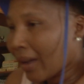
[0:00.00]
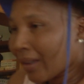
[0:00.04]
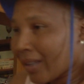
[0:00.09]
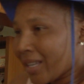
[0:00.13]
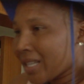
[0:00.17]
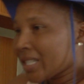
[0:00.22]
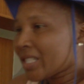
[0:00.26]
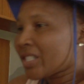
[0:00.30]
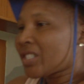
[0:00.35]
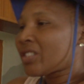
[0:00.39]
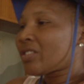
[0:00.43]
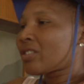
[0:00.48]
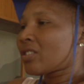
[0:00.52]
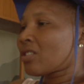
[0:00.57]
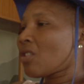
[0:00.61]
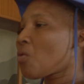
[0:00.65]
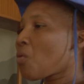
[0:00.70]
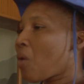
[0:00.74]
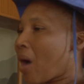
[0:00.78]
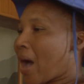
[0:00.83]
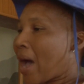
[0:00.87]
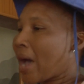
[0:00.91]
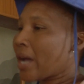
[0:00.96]
It's
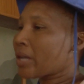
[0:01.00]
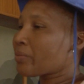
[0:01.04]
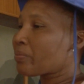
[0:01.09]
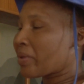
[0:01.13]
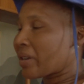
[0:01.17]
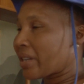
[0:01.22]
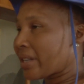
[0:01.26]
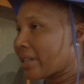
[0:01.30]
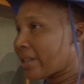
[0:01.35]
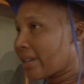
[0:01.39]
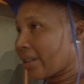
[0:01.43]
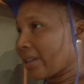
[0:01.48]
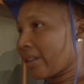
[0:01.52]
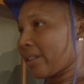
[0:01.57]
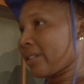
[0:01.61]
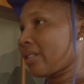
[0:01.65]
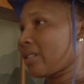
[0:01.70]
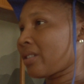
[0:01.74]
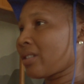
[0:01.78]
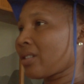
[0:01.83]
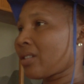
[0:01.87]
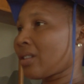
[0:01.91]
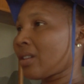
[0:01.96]
so heartbreaking.
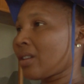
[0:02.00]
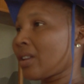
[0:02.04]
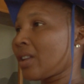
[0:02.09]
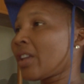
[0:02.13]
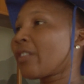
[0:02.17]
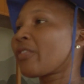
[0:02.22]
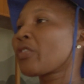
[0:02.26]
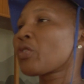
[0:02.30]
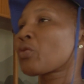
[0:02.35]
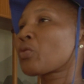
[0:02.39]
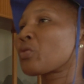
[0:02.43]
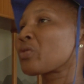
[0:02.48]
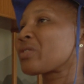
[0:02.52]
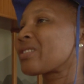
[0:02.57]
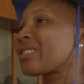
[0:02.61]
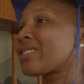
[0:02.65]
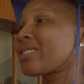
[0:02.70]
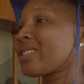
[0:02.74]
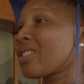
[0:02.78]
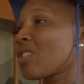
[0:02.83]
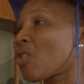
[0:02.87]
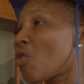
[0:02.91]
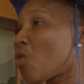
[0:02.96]
If you could
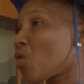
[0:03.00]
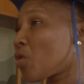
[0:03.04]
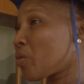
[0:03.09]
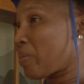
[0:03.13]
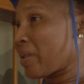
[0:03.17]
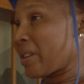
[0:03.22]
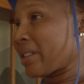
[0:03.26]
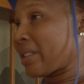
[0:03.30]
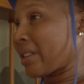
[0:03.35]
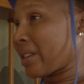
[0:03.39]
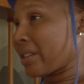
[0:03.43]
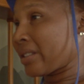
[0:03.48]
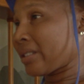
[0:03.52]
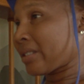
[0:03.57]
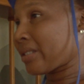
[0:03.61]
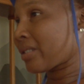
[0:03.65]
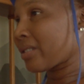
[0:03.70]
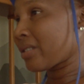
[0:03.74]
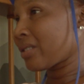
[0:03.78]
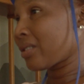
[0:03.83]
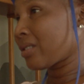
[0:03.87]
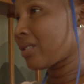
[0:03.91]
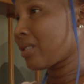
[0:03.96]
see all by
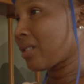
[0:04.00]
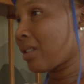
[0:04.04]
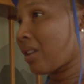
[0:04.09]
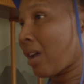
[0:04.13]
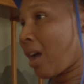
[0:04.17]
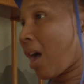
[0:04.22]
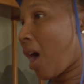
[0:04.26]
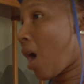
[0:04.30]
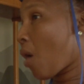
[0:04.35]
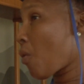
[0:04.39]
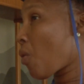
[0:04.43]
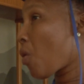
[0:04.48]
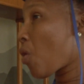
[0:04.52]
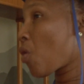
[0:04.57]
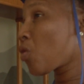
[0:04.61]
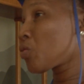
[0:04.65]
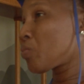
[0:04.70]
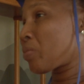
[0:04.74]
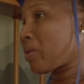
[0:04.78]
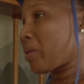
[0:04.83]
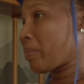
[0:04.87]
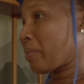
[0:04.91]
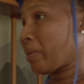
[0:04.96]
days, our
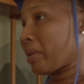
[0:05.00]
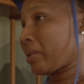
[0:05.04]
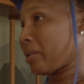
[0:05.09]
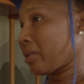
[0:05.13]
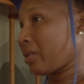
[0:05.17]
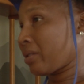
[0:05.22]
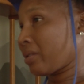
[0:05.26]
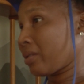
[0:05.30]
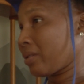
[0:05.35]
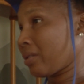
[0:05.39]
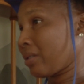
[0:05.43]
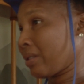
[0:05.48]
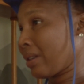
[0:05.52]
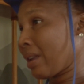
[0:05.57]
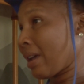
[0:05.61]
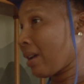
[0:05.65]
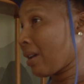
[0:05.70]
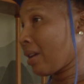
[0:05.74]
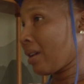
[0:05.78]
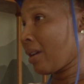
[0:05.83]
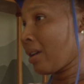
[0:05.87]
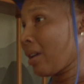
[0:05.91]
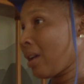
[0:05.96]
old people, ne?
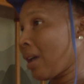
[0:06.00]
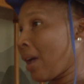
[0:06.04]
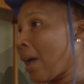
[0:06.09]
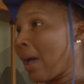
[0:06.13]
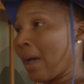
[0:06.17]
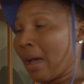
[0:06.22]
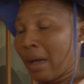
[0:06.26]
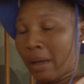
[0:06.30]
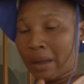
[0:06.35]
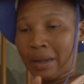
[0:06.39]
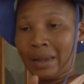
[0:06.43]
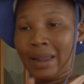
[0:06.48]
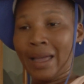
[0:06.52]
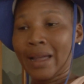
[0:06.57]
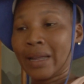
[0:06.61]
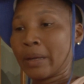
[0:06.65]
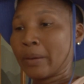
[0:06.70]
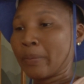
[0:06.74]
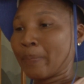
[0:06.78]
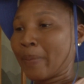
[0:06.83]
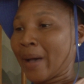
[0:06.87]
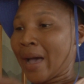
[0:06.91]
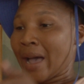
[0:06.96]

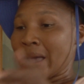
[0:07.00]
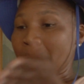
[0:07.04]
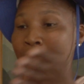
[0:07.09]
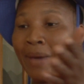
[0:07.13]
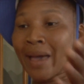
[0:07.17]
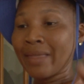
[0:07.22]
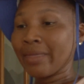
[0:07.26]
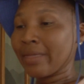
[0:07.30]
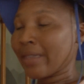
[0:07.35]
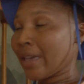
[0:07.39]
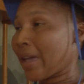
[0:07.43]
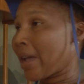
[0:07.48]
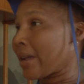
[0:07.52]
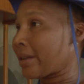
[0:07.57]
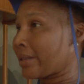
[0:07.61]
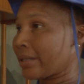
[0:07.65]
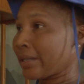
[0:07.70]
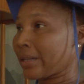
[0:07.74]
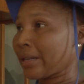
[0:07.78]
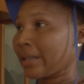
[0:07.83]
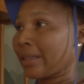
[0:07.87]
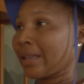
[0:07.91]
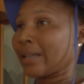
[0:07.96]
Like by month
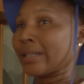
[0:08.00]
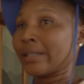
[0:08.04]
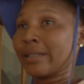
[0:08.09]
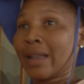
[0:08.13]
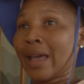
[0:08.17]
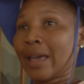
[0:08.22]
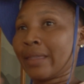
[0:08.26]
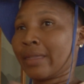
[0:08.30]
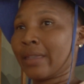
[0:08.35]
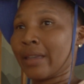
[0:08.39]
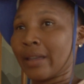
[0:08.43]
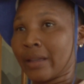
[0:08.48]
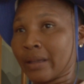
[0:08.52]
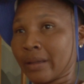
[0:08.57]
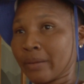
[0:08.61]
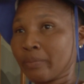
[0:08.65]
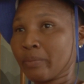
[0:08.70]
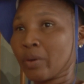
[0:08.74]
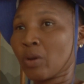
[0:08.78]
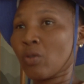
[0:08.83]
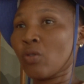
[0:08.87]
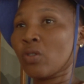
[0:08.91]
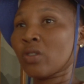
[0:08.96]
end, there's nothing
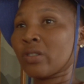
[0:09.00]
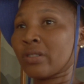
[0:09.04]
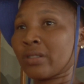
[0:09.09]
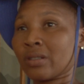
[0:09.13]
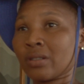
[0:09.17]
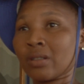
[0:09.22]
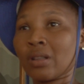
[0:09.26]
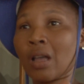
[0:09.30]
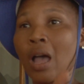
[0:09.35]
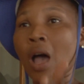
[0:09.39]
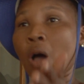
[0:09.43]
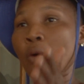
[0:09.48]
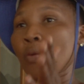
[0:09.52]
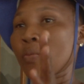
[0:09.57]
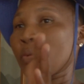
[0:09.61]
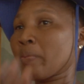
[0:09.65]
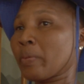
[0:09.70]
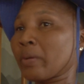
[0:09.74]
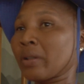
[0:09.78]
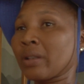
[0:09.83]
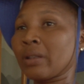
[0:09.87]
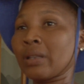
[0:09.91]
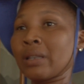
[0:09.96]
because our
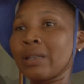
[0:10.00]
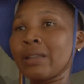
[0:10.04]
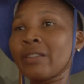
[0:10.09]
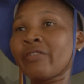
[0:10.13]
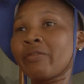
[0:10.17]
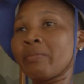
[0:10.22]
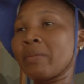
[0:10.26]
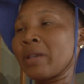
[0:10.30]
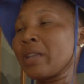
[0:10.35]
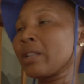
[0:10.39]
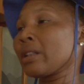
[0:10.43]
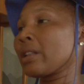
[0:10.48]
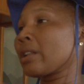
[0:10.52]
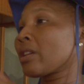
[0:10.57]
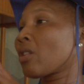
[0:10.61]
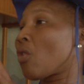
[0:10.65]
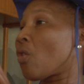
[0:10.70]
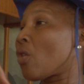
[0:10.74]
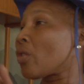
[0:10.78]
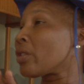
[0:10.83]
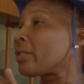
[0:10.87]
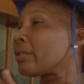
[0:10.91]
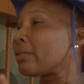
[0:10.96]
people live mainly
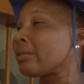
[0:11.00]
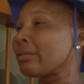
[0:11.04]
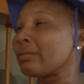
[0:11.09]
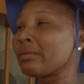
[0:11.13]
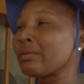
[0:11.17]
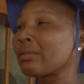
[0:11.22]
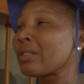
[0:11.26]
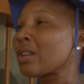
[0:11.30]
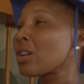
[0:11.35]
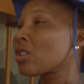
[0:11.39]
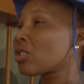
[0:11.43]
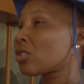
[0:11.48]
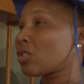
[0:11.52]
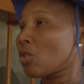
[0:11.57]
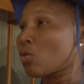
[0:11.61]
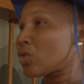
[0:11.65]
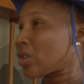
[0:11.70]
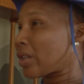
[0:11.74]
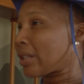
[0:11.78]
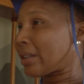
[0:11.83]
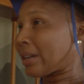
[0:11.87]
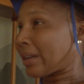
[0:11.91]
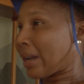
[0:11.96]
on
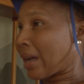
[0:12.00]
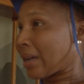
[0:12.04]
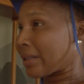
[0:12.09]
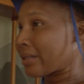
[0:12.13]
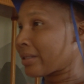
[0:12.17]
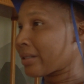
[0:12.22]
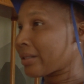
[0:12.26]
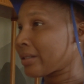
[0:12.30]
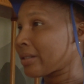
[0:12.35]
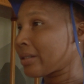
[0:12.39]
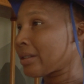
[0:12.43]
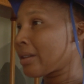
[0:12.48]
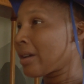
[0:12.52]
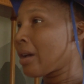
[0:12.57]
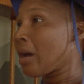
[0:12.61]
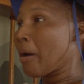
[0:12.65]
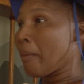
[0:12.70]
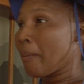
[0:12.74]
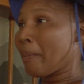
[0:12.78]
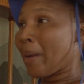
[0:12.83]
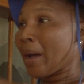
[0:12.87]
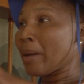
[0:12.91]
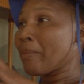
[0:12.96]
social grants.
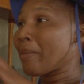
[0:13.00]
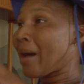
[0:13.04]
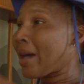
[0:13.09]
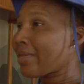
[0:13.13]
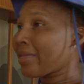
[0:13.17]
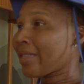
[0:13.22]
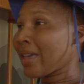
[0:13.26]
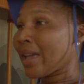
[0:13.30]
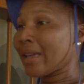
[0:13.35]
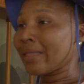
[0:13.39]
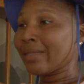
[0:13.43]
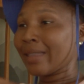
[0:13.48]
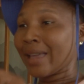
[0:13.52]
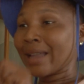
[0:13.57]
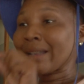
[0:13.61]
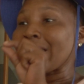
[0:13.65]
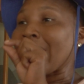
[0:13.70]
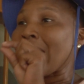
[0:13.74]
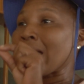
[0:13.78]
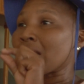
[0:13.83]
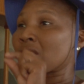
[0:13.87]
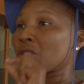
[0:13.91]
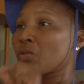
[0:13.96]
Mm. By month end, that
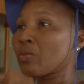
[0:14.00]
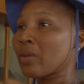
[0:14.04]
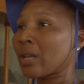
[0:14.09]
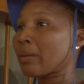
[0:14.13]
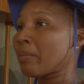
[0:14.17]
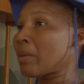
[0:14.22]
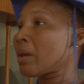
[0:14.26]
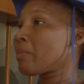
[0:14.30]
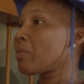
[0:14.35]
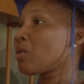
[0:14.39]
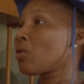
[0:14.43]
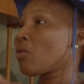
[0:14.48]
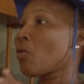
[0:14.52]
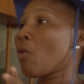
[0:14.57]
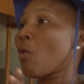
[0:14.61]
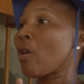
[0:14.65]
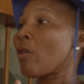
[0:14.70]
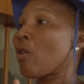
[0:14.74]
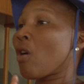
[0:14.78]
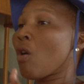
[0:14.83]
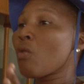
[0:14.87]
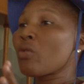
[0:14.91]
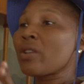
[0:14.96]
last week, maybe
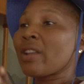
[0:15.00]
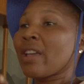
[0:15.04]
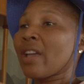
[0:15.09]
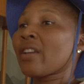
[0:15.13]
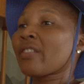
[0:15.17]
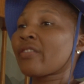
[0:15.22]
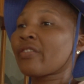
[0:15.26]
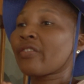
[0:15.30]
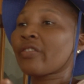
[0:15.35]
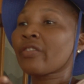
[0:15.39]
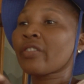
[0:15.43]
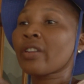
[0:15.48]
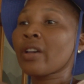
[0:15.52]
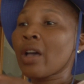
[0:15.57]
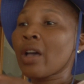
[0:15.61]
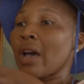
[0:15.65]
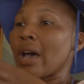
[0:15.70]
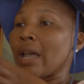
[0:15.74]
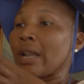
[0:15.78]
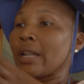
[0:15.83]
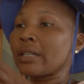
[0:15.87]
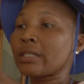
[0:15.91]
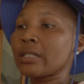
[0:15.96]
you only have
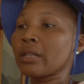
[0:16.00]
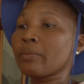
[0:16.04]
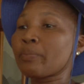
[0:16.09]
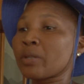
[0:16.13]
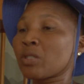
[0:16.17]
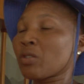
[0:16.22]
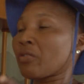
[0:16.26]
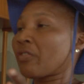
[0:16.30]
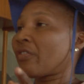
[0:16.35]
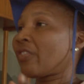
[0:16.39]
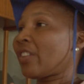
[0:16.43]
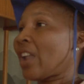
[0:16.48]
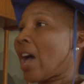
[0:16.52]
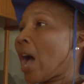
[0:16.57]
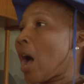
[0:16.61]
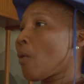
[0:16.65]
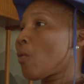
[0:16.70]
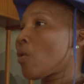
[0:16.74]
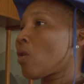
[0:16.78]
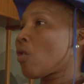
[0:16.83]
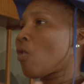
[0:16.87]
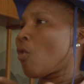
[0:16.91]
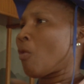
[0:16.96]
a little bit of
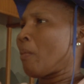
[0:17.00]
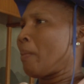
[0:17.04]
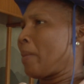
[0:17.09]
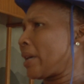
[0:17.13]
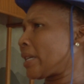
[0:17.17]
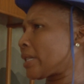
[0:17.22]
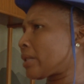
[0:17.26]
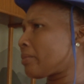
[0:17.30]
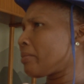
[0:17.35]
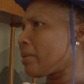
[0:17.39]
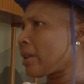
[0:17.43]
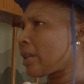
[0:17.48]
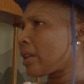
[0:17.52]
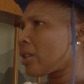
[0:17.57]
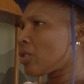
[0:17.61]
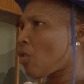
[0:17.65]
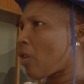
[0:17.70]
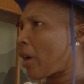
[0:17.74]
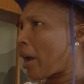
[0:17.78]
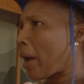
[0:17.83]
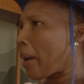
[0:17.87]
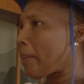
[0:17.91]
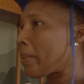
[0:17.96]
flour or maize meal in
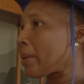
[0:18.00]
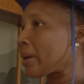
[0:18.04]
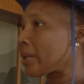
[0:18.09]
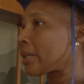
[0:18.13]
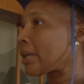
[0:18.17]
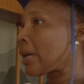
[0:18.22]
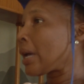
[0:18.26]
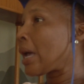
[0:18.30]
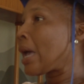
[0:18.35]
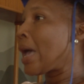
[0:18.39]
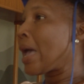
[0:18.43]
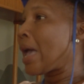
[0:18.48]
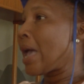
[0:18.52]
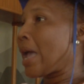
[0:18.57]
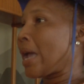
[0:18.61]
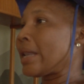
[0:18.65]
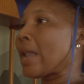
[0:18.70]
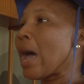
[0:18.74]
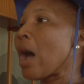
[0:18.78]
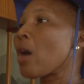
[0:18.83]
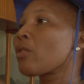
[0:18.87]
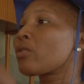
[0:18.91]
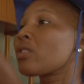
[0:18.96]
your cupboard. And
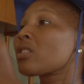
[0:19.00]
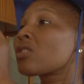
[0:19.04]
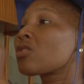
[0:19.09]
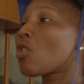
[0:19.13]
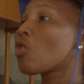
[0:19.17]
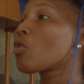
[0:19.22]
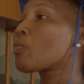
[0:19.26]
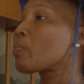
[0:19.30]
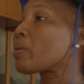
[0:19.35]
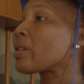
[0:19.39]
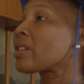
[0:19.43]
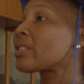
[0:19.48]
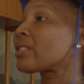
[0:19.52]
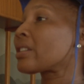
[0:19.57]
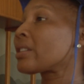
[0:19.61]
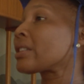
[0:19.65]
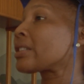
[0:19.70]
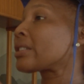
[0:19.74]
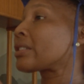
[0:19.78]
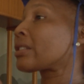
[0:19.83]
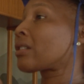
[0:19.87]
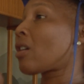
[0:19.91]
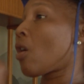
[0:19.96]
now this old person
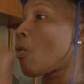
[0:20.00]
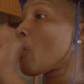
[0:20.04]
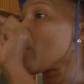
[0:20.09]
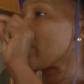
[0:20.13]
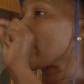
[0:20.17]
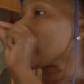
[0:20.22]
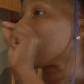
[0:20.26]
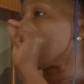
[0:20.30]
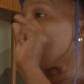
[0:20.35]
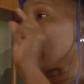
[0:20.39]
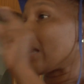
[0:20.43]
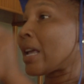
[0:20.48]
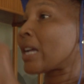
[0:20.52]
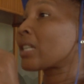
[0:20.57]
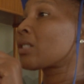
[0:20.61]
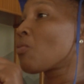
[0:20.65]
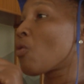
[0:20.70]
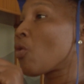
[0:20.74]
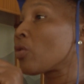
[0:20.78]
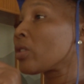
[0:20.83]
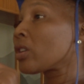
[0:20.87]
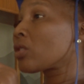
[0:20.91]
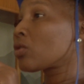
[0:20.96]
is going the next
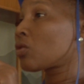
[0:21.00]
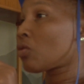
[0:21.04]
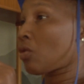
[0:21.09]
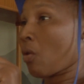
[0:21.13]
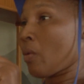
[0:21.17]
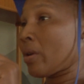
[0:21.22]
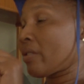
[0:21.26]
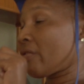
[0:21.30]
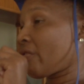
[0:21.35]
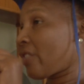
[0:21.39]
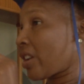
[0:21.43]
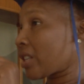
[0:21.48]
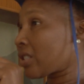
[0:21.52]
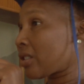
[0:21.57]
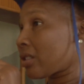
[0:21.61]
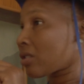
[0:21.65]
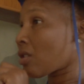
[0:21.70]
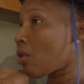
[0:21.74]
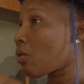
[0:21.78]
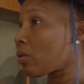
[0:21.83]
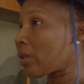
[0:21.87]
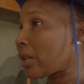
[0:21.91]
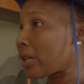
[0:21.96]
morning to go and fetch his
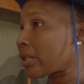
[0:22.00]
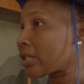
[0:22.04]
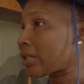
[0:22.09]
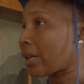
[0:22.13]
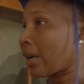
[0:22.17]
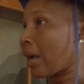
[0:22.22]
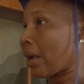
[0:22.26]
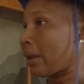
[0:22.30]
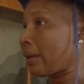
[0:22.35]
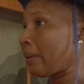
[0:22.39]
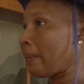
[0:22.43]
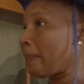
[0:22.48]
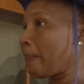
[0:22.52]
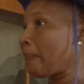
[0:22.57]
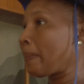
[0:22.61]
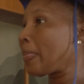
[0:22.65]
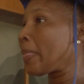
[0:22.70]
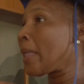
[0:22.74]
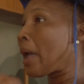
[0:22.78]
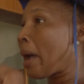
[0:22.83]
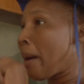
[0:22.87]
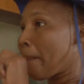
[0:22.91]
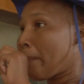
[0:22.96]
old age grant.
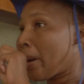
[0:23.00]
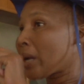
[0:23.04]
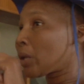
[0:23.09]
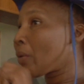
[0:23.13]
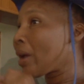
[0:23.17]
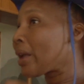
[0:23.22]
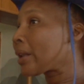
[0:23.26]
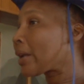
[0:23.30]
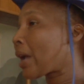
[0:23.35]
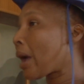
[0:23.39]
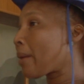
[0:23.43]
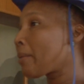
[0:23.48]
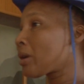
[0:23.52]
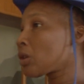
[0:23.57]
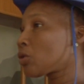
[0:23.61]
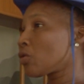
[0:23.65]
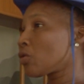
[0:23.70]
But when coming